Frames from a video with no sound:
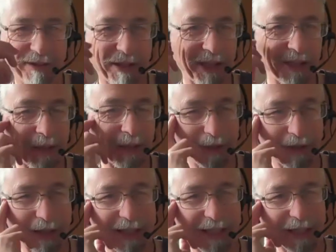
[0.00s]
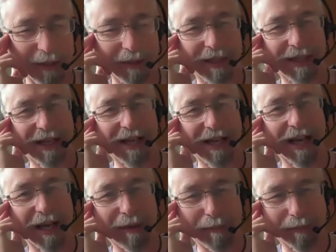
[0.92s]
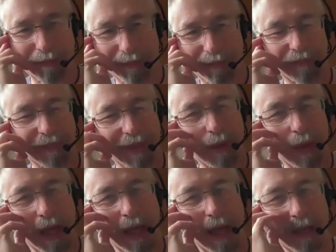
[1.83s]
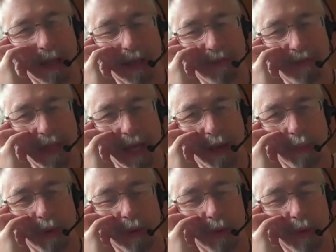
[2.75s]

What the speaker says: thank you. I forget what